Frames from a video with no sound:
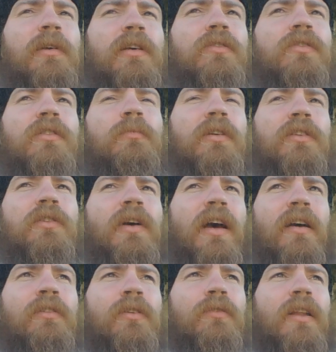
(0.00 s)
man, drink the blood, you
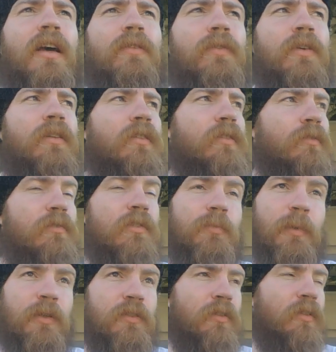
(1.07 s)
have no life in you,
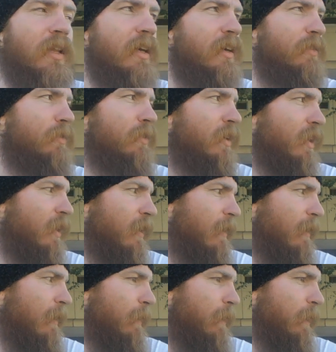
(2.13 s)
spiritual life.
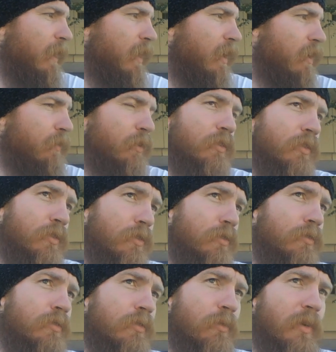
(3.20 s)
And if you
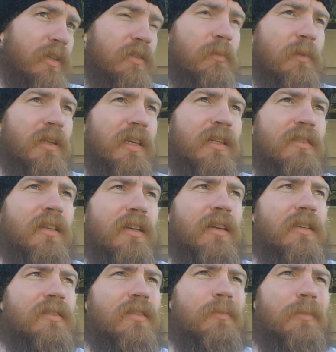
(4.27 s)
do, he'll raise you up the last
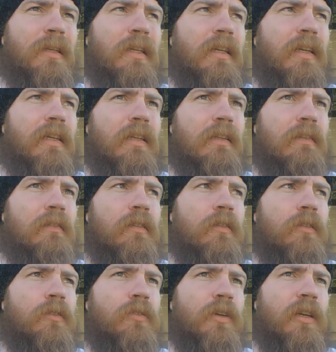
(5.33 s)
day. So I'm like,
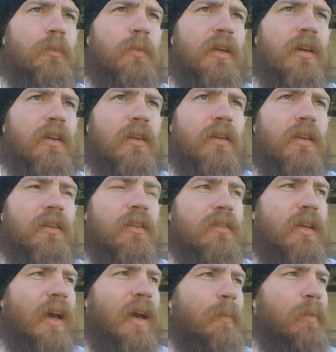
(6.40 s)
oh, crap, we got to get this
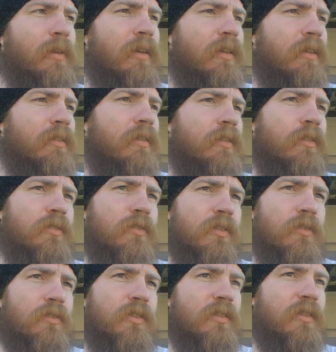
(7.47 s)
happening, you know.
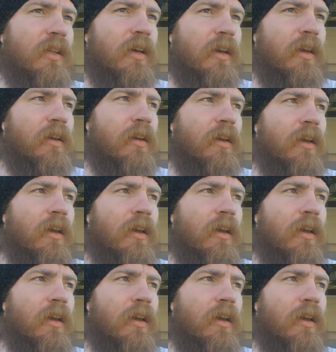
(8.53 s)
So she's like,